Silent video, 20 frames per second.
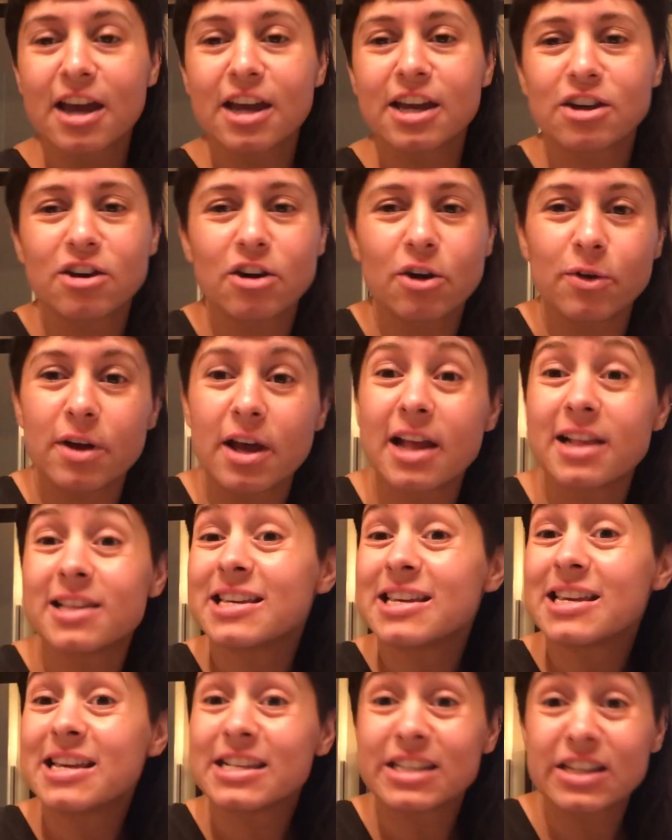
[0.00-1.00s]
you know, it's
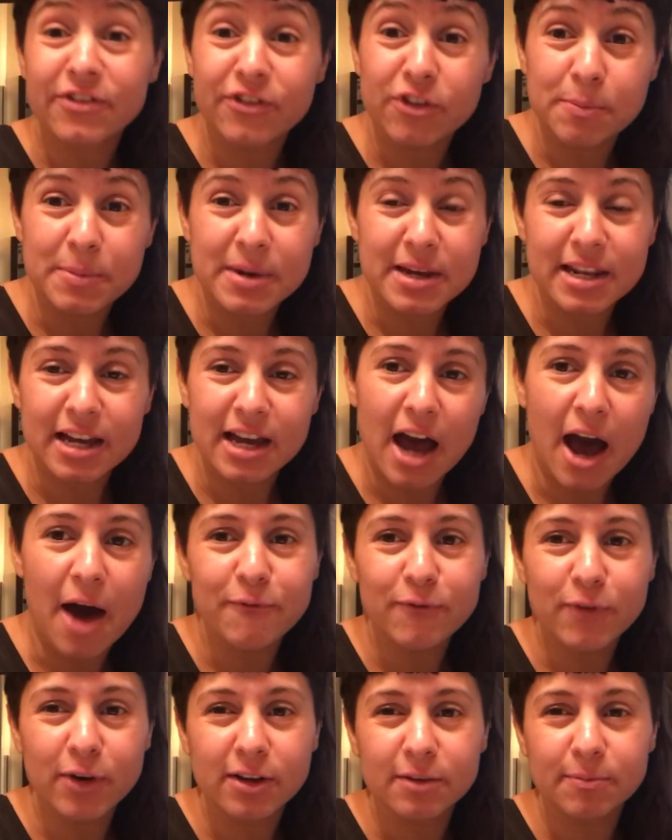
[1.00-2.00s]
easy for me to
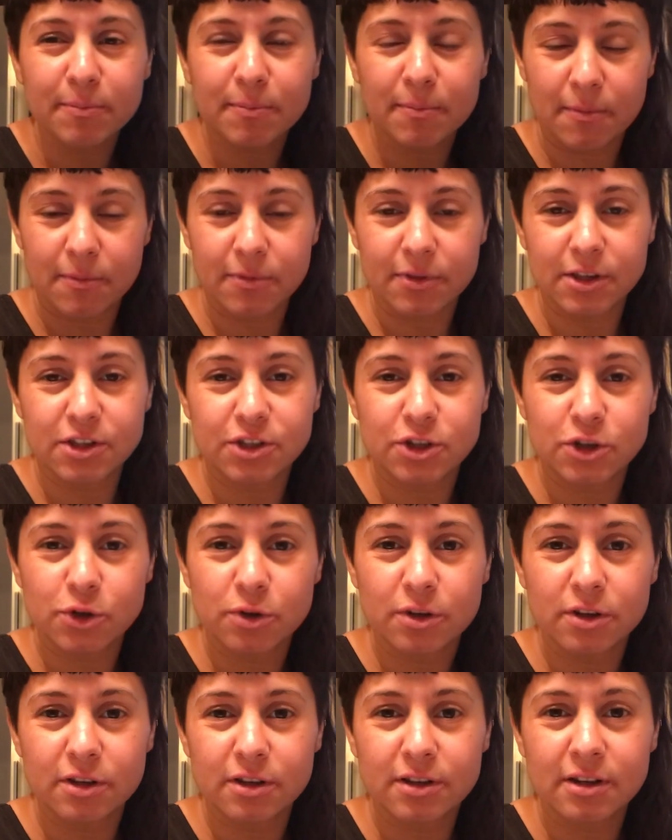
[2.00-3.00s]
comfort the
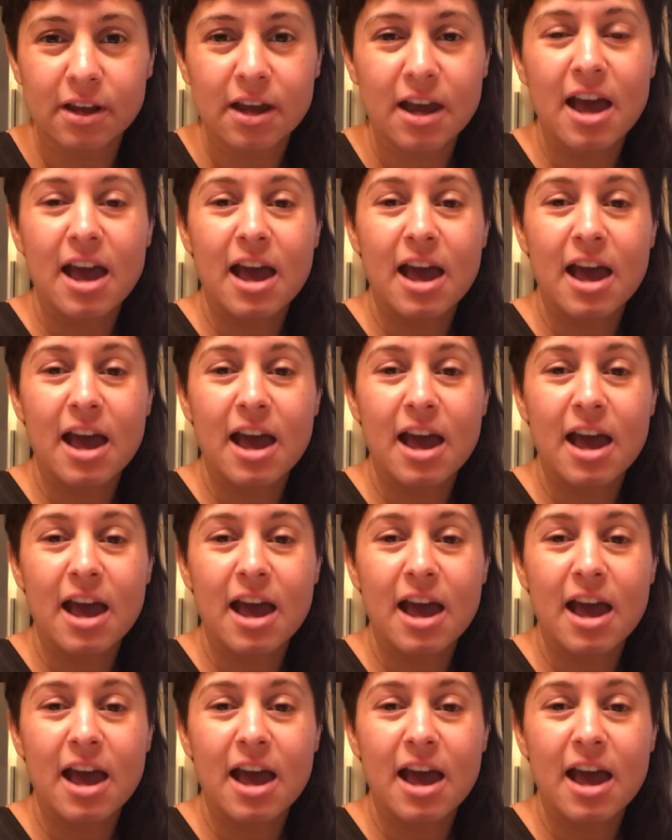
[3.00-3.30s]
student